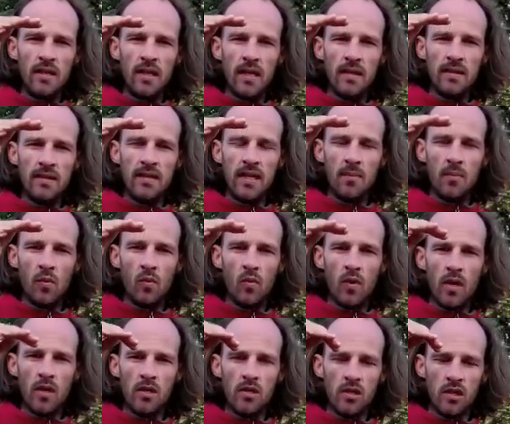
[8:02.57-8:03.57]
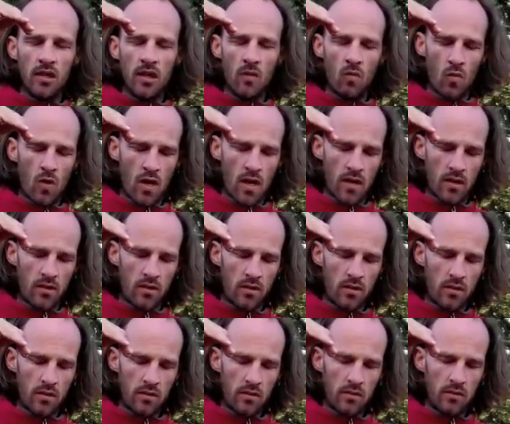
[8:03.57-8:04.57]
that separation and watch.